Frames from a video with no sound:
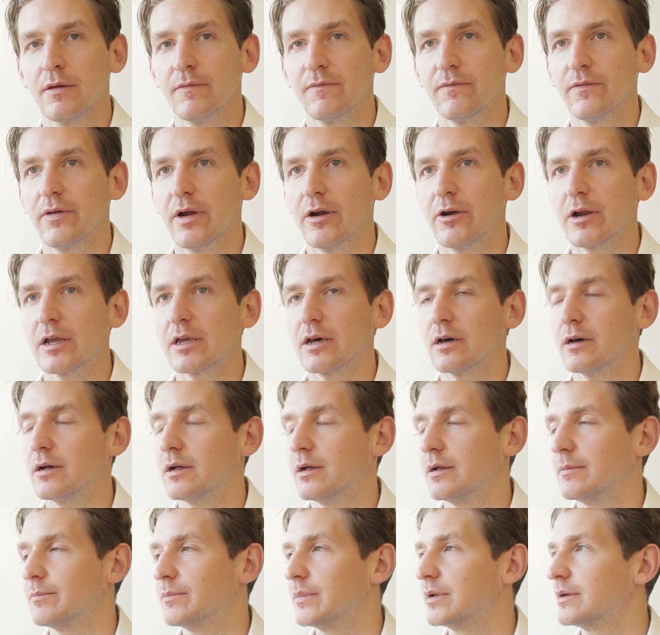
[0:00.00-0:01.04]
Very
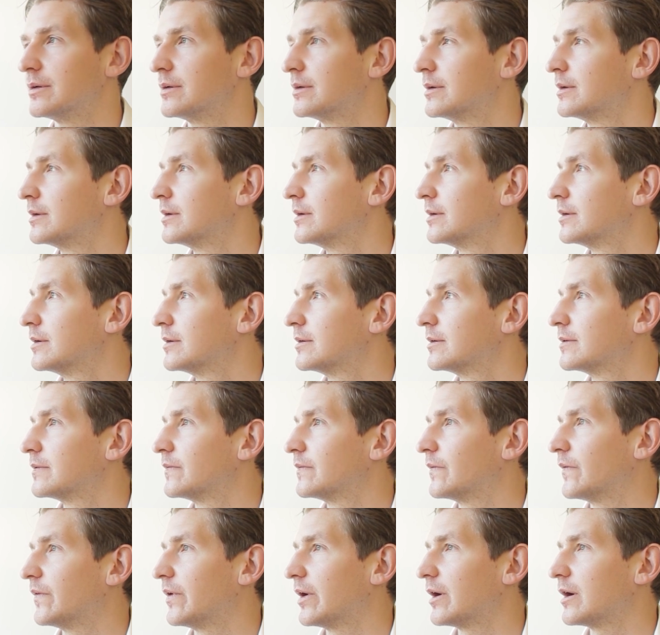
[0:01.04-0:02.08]
calm.
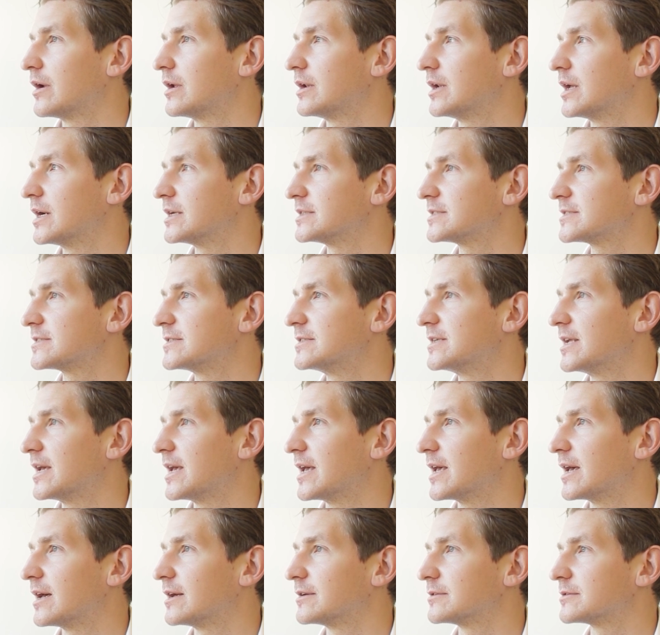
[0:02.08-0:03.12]
Very nice
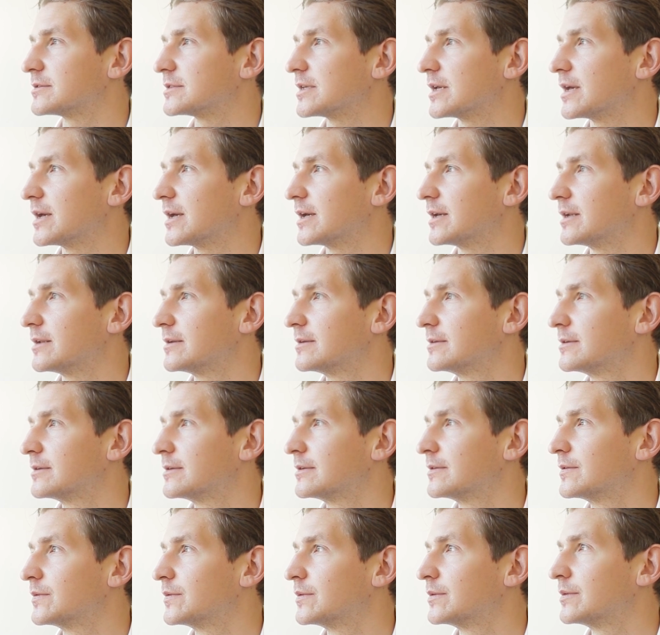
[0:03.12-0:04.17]
day outside.
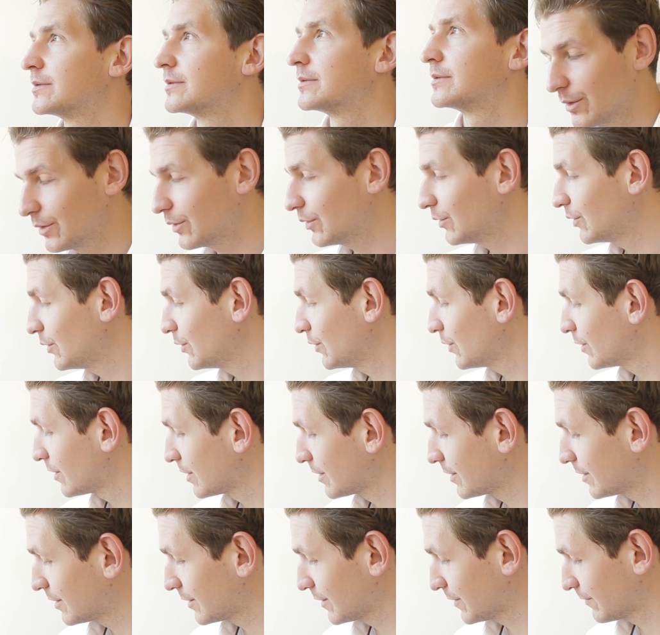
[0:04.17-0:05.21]
Who
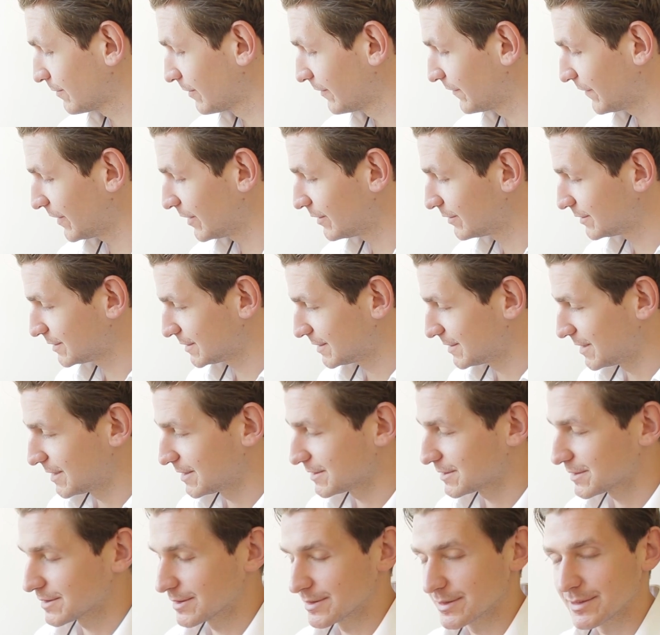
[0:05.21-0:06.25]
on earth reviews
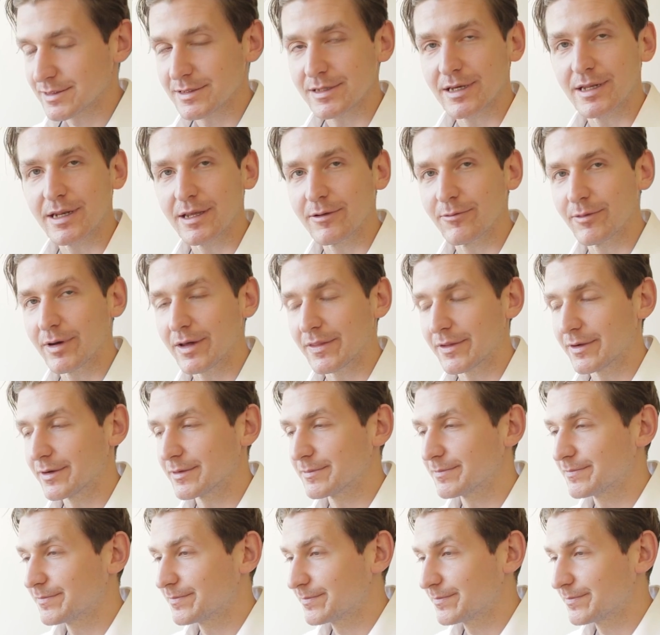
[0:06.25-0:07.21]
this in sunny weather?